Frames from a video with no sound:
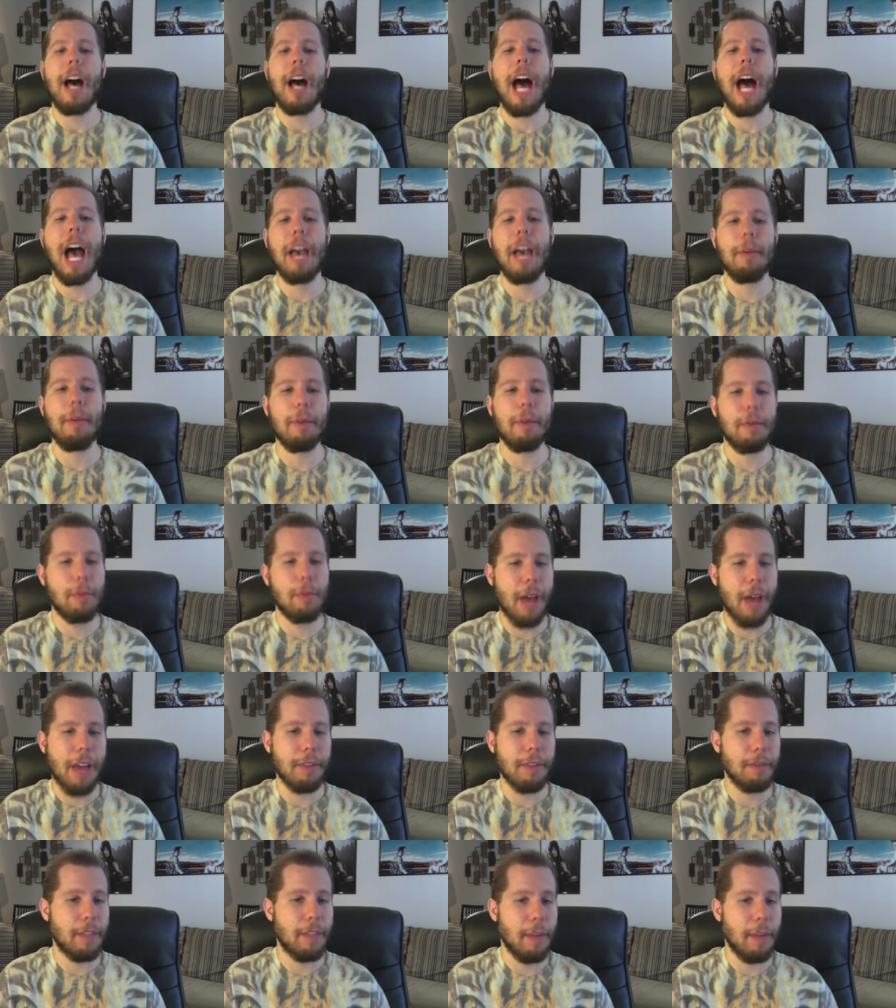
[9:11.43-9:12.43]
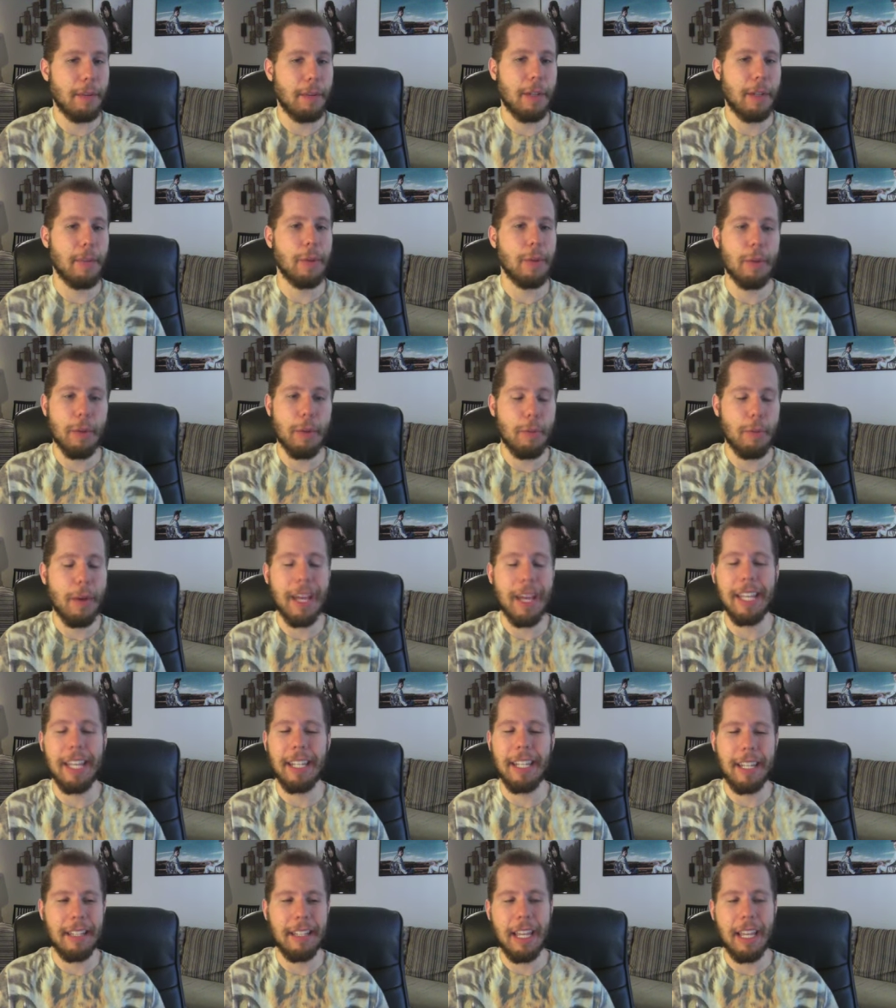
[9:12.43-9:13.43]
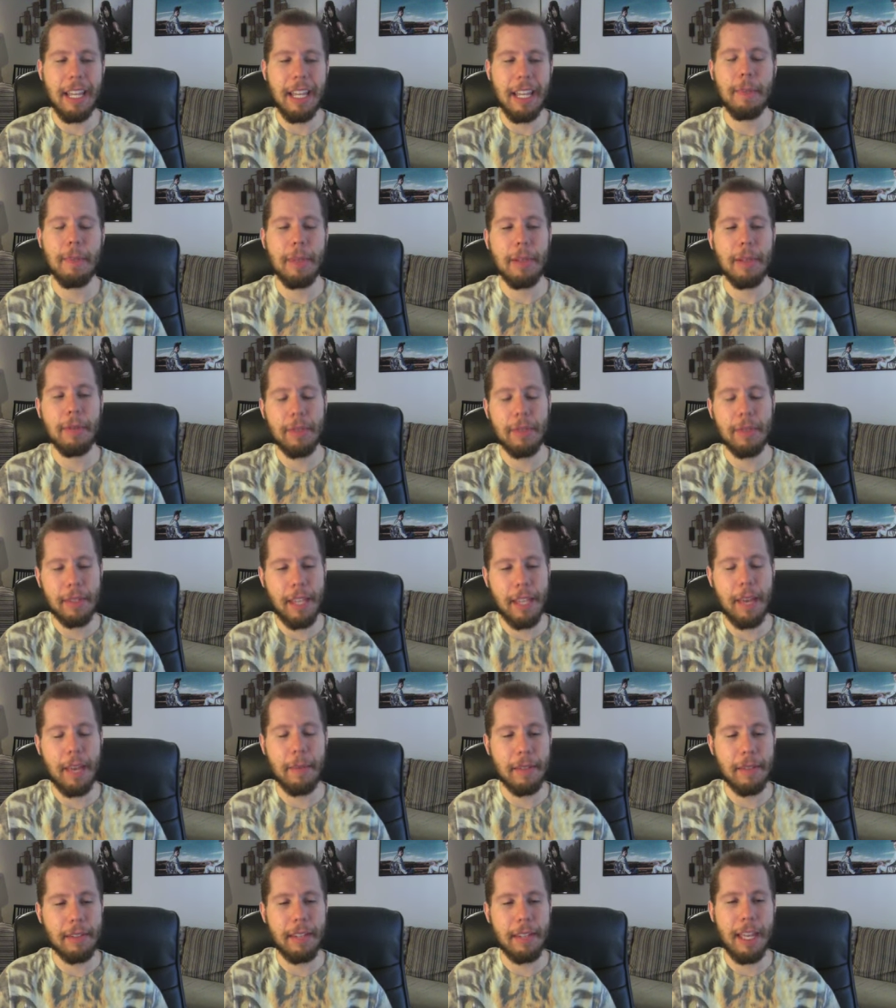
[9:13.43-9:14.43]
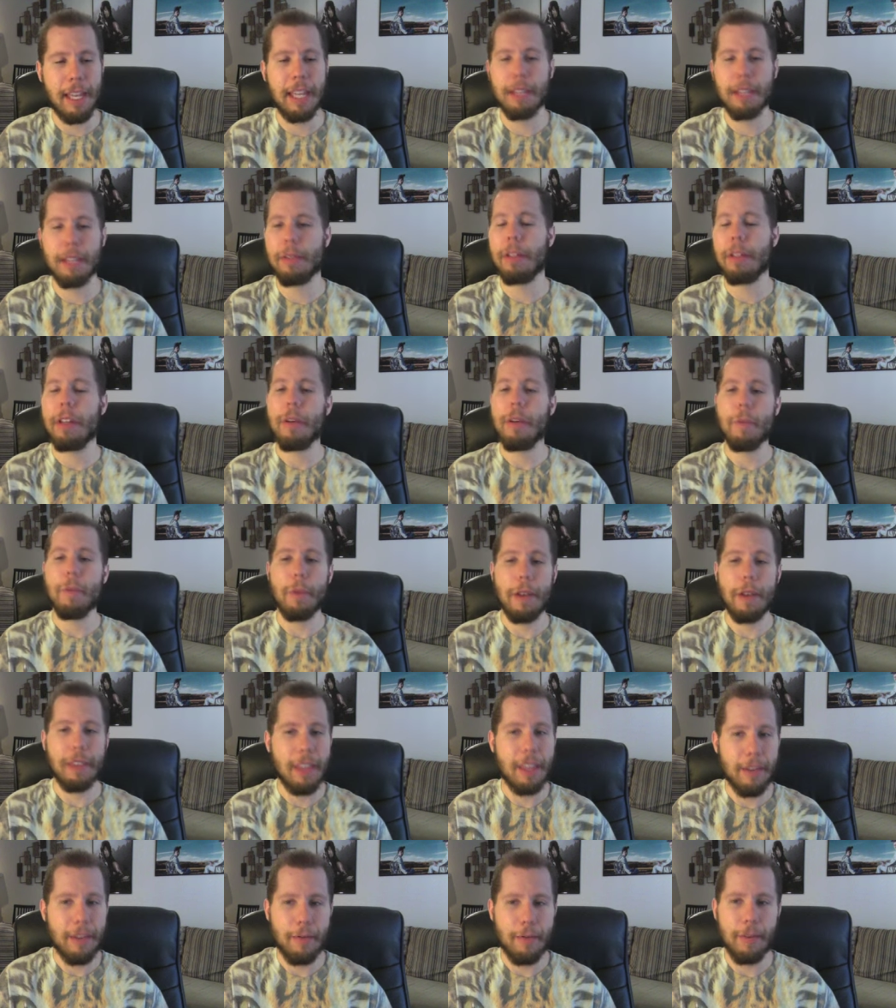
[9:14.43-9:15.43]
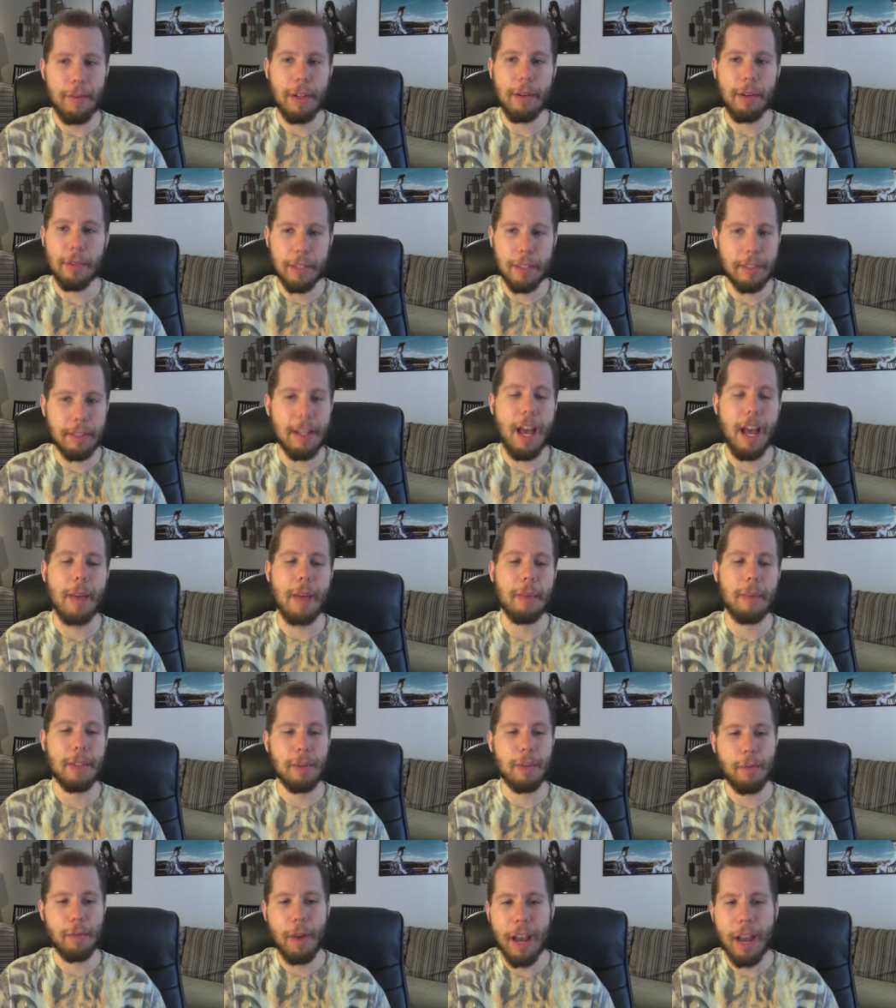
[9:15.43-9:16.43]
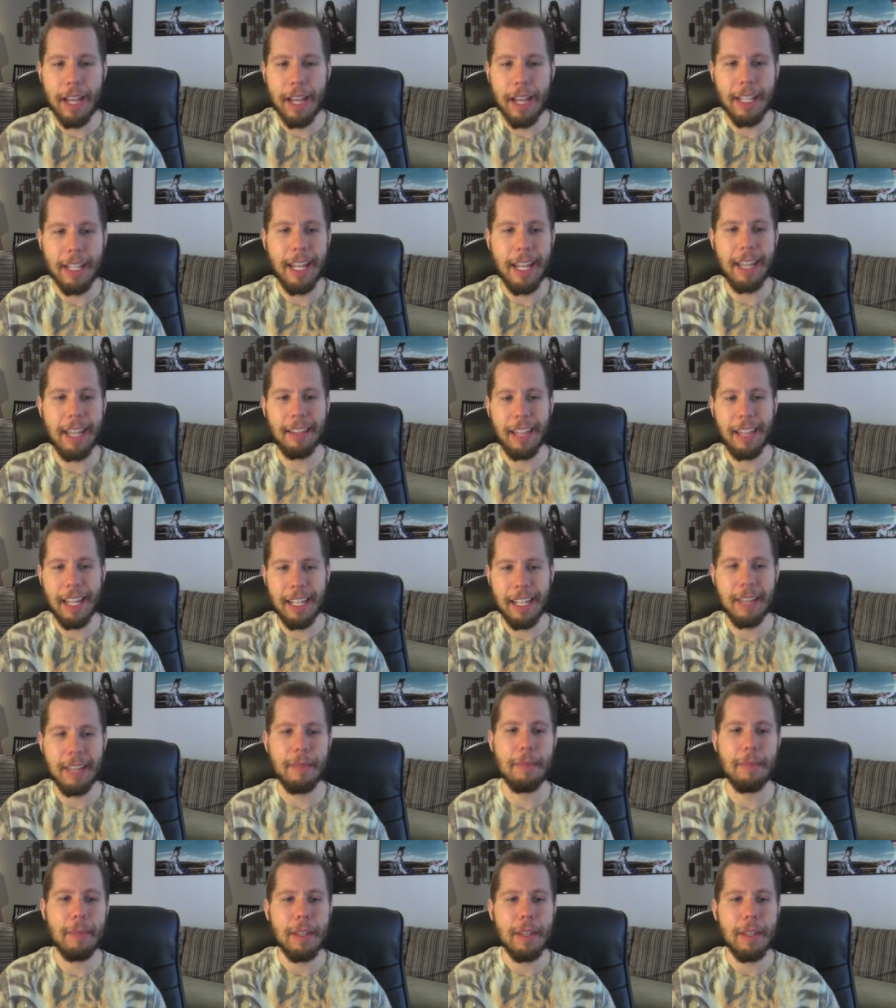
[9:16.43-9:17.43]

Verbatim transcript: I would rather WWE wait and debut Sami Zayn when they feel the time is right and let him